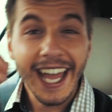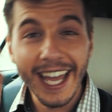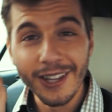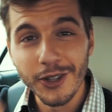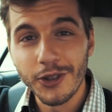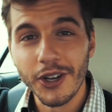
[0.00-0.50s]

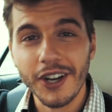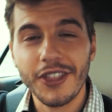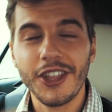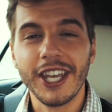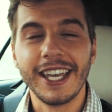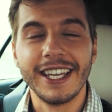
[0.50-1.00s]
And the third
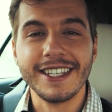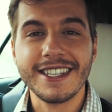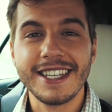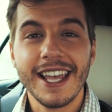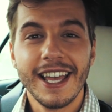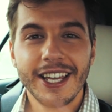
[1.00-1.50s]
thing
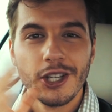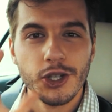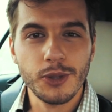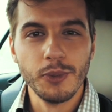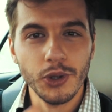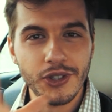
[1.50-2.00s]
is
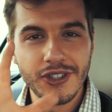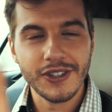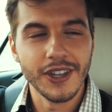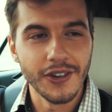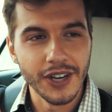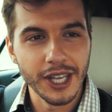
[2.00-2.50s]
smooth
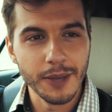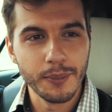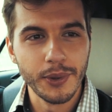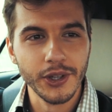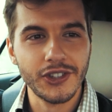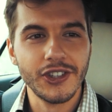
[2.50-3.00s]
steering
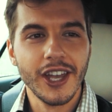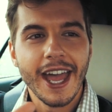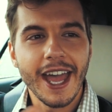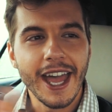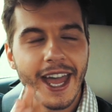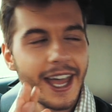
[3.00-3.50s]
input,
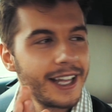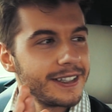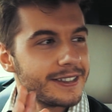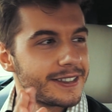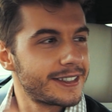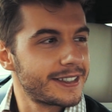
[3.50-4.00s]
and,